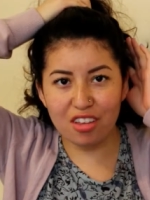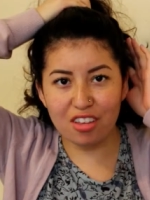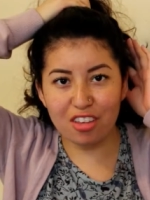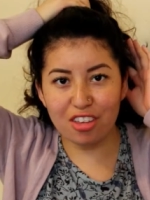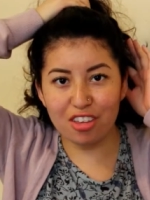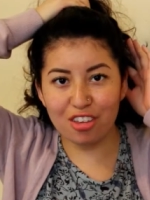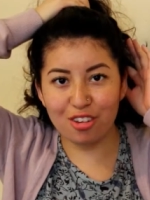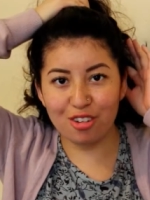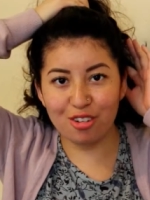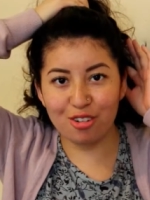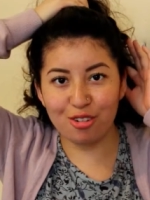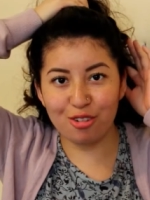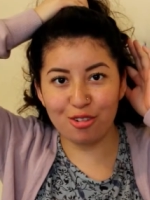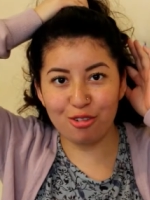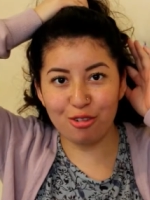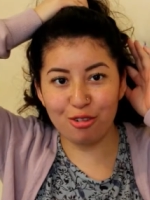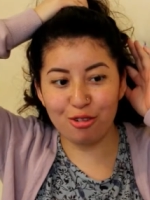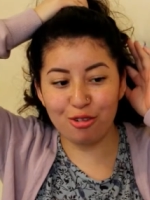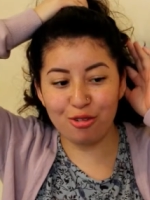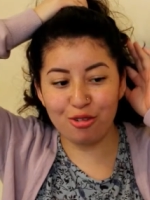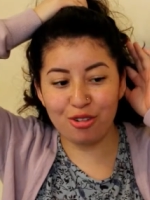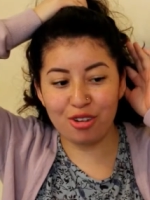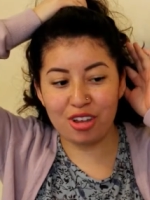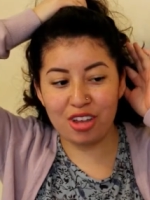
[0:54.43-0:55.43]

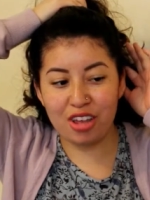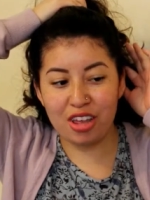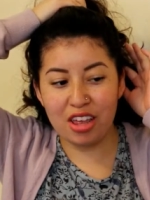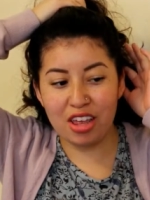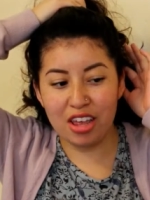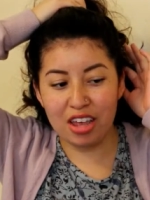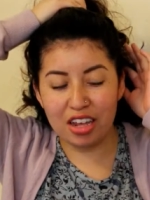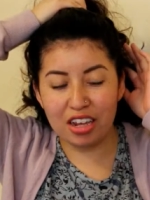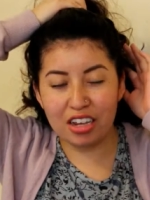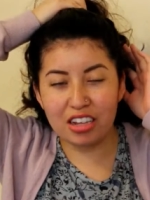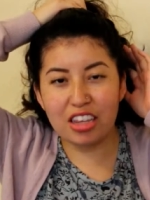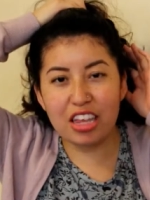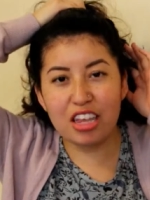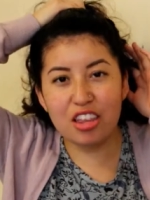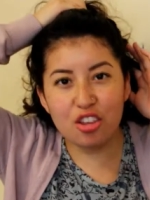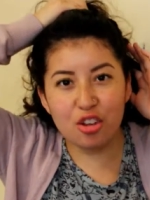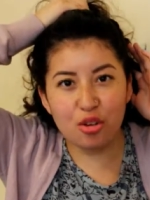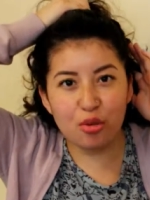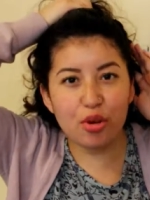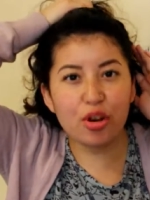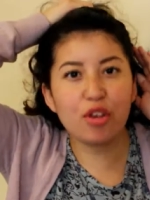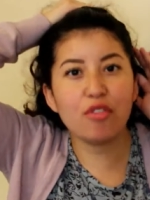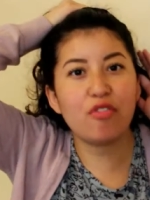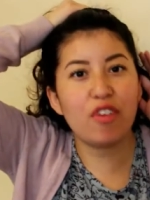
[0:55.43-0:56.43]
so they
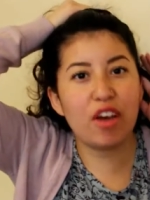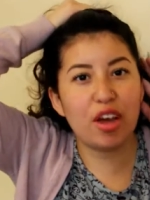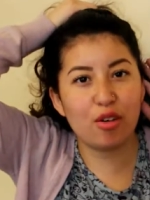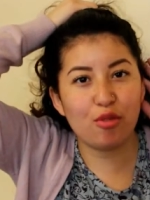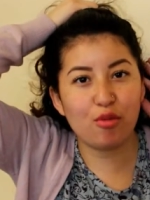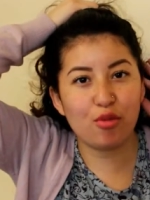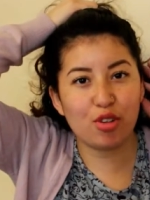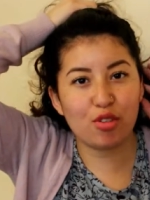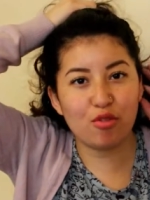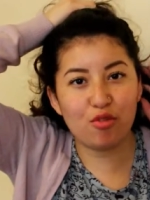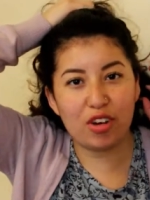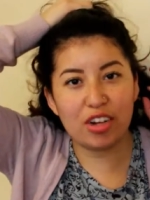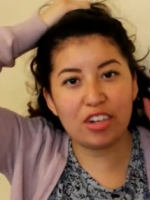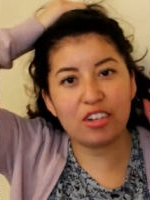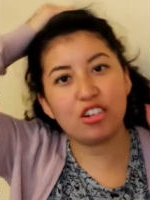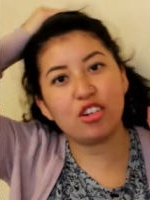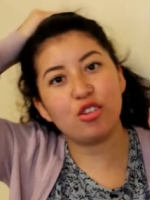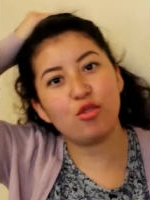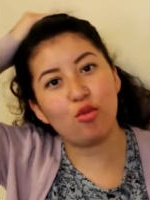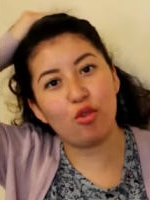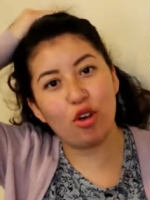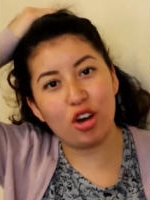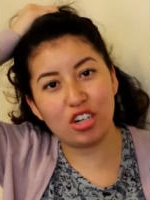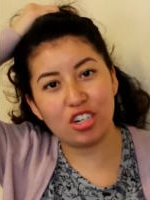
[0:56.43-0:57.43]
still work fine with
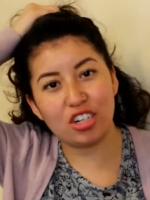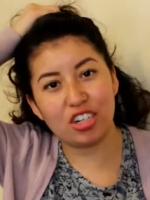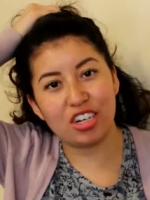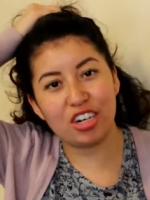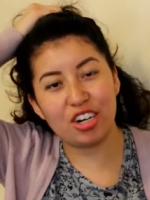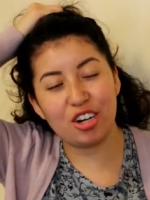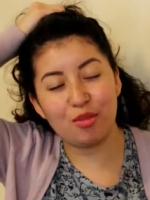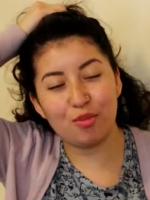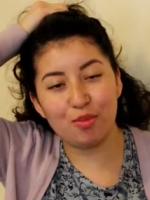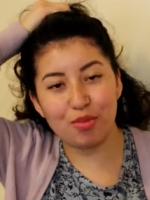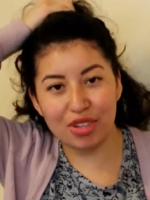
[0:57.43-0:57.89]
freshly washed hair,